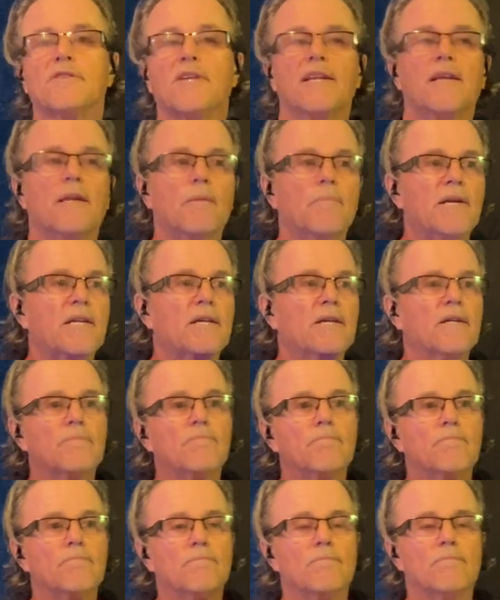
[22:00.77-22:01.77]
A little bit of
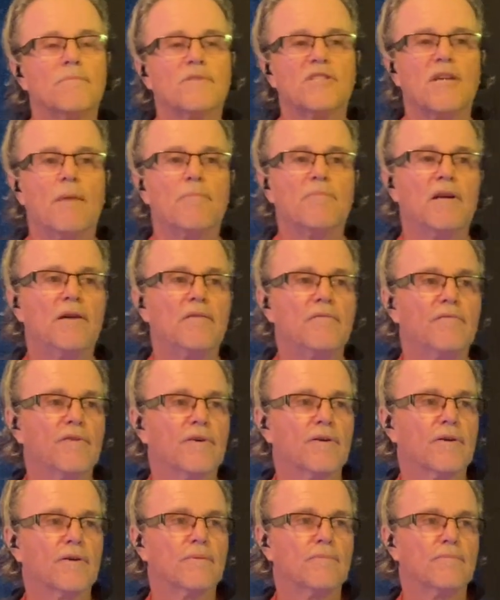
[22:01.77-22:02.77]
something
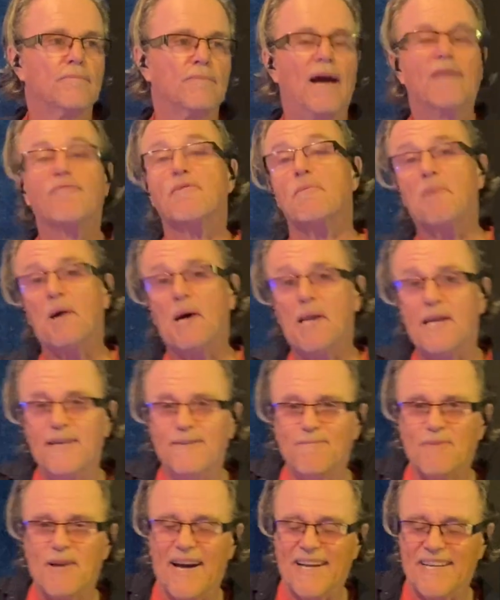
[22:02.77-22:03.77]
for everybody,
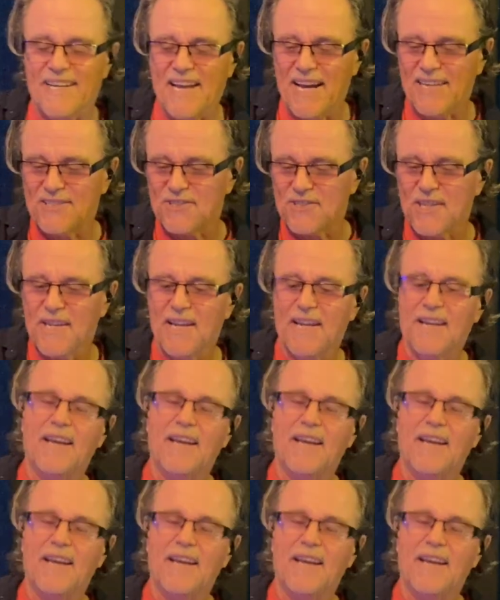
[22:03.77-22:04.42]
I guess.